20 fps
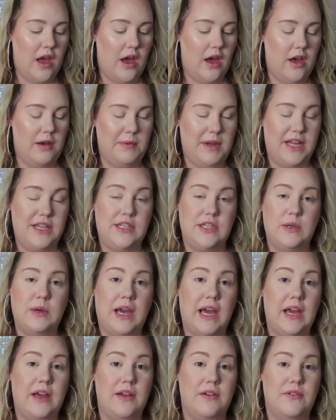I do
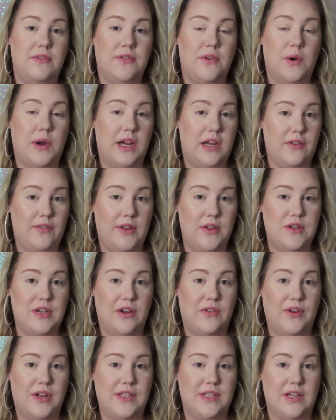have quite a few
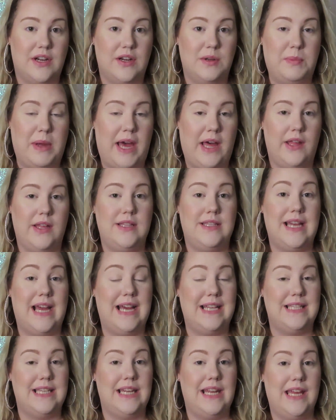Jeffree Star palettes
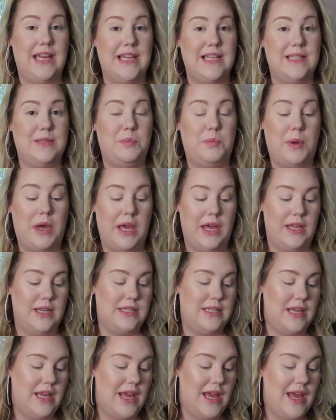as it is,
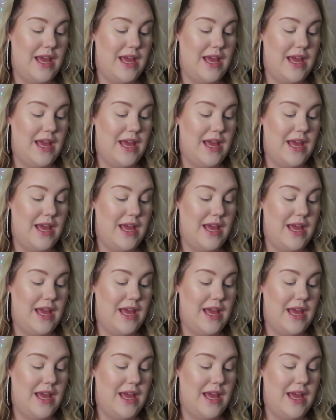but